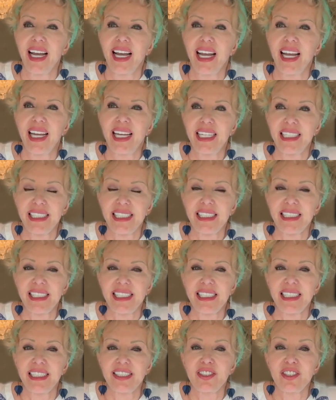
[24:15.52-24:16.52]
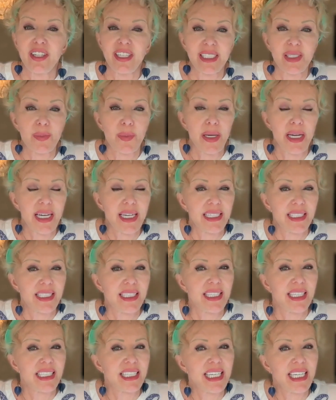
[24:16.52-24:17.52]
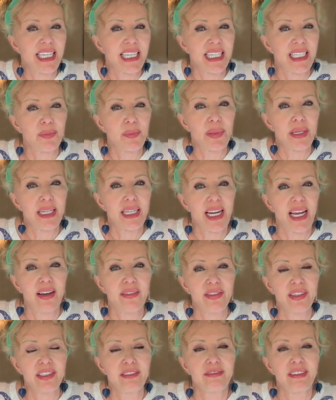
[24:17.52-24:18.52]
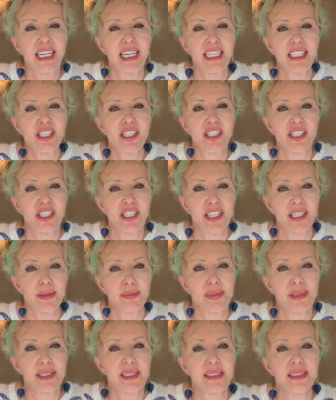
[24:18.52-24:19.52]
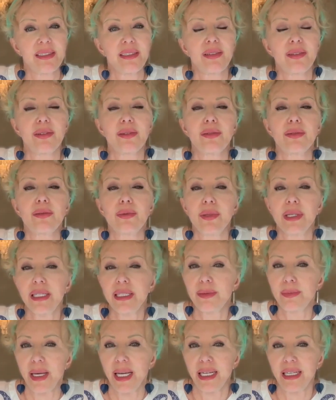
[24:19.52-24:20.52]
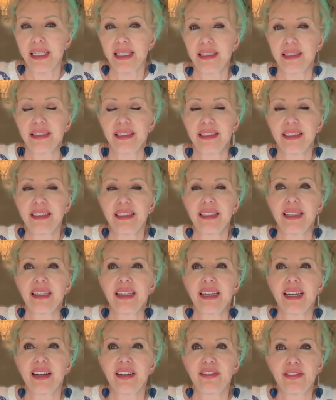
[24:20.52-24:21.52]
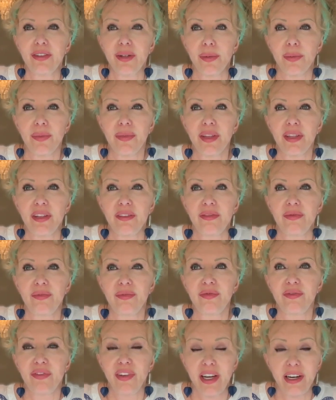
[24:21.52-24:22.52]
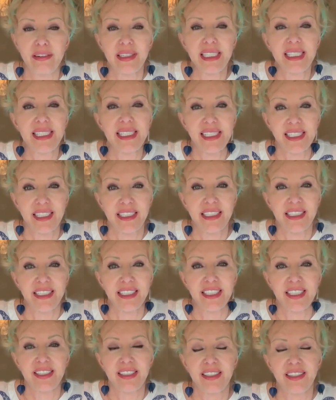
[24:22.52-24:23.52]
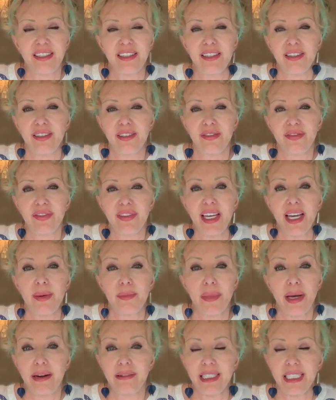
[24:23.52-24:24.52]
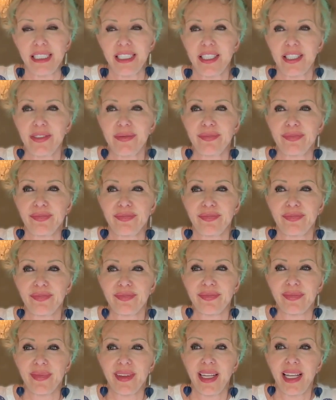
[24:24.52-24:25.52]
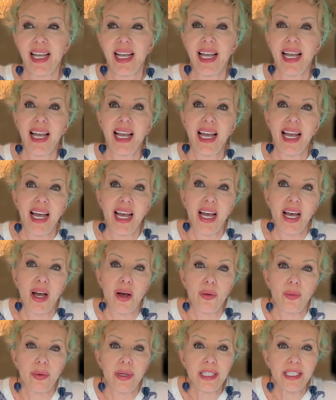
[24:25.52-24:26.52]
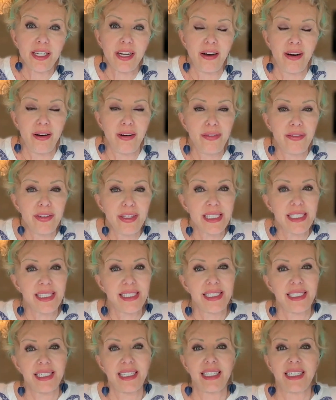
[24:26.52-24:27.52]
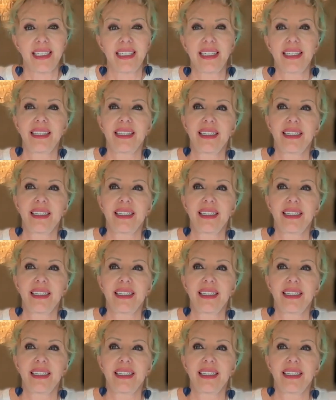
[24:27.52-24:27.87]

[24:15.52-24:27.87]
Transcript: It transpired that he'd been having relationships with men from the very start of their marriage, which obviously